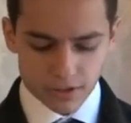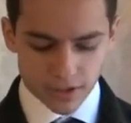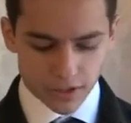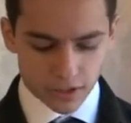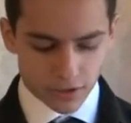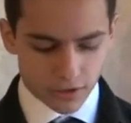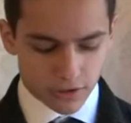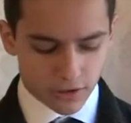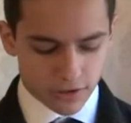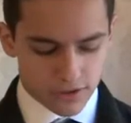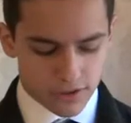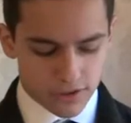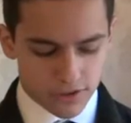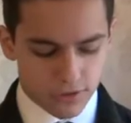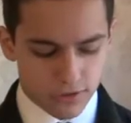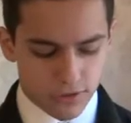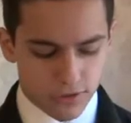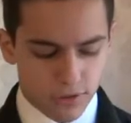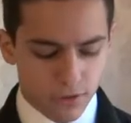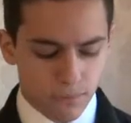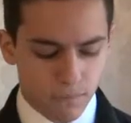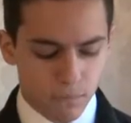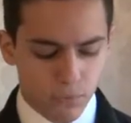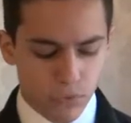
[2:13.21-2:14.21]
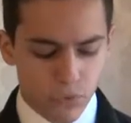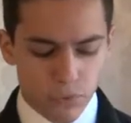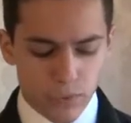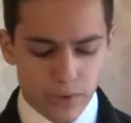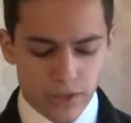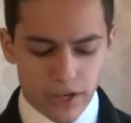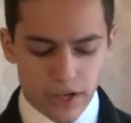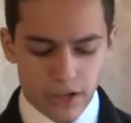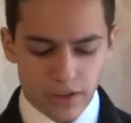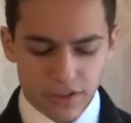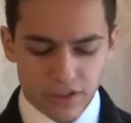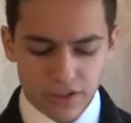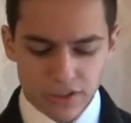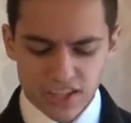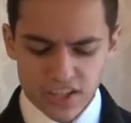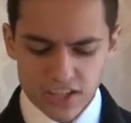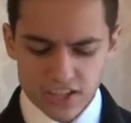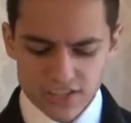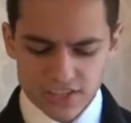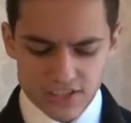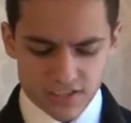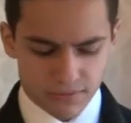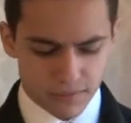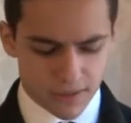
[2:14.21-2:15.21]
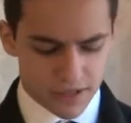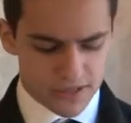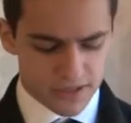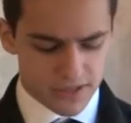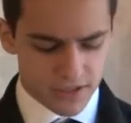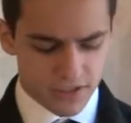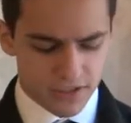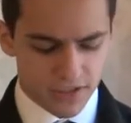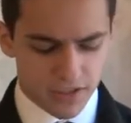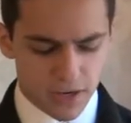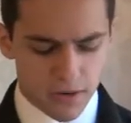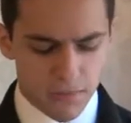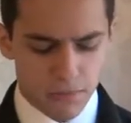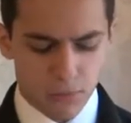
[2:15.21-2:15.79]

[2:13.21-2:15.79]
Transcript: thereunto recount the occasion of my sudden and